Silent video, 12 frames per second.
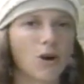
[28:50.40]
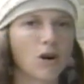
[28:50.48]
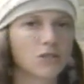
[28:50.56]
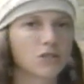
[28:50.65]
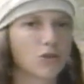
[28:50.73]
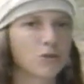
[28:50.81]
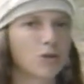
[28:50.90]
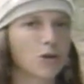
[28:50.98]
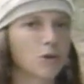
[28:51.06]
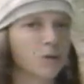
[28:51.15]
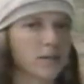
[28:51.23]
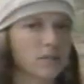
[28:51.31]
also
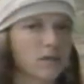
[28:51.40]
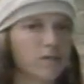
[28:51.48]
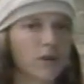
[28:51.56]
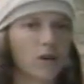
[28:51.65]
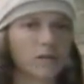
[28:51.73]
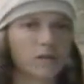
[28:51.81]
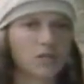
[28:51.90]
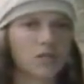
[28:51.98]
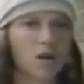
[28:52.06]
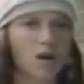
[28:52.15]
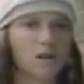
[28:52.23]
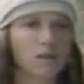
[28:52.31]
known as velvet
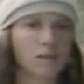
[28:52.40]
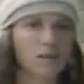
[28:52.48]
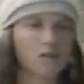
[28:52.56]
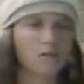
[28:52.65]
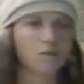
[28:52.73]
dock and the